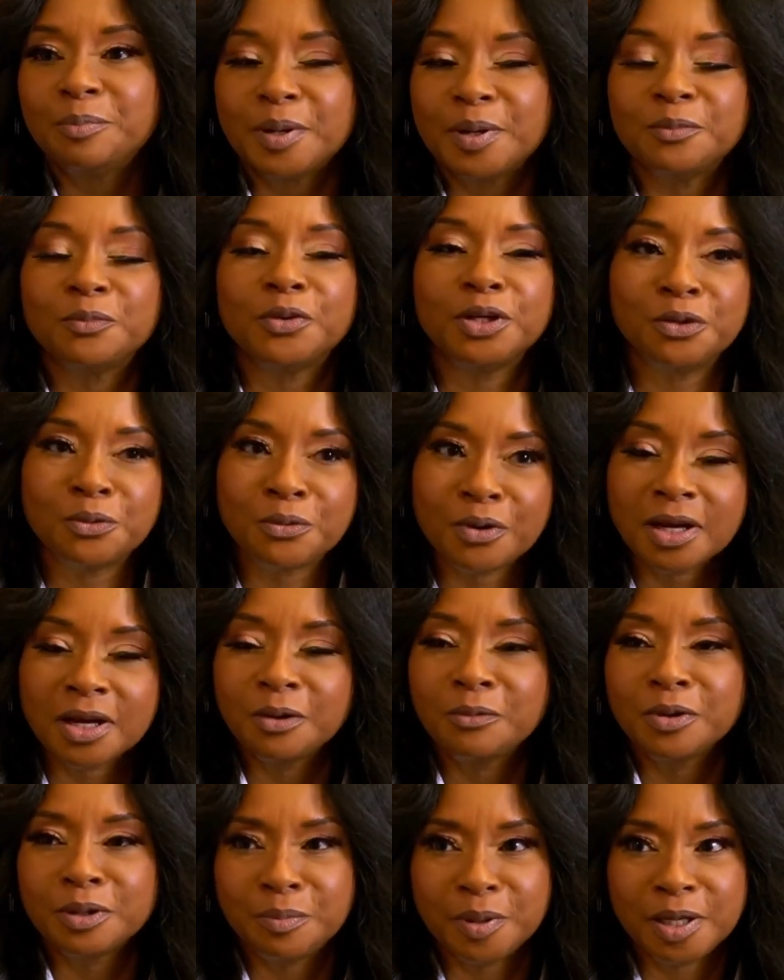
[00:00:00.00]
But when you're
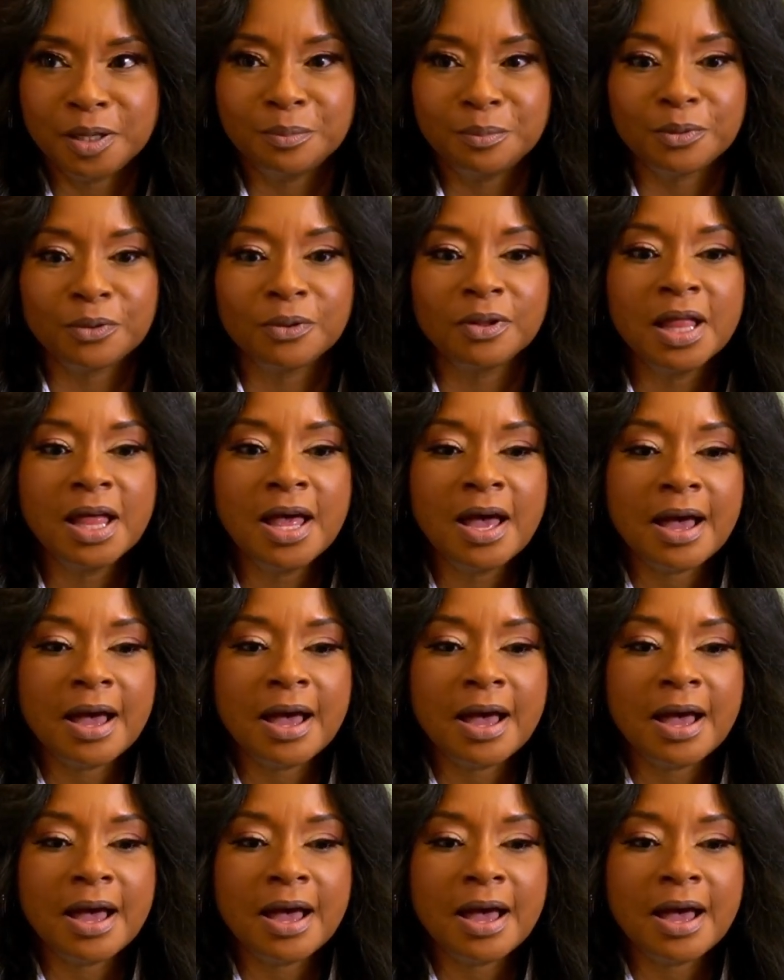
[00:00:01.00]
working with people,